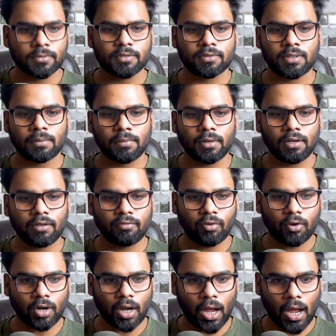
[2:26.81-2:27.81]
Similarly
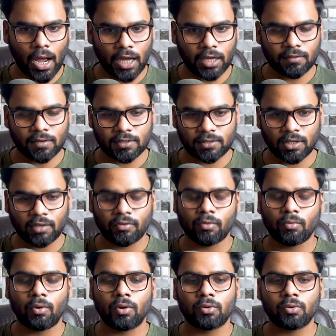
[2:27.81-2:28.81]
for iOS, if
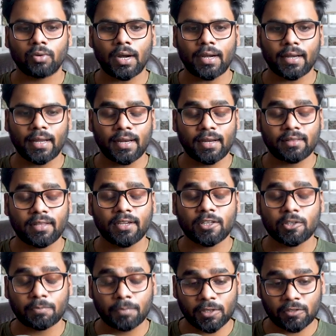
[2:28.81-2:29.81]
you want to write anything
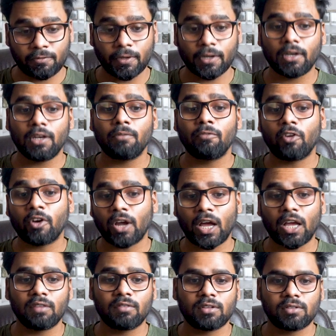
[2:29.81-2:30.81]
specifically for
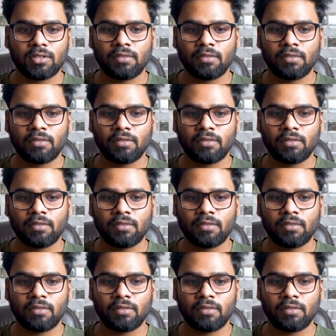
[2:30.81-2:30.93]
iOS,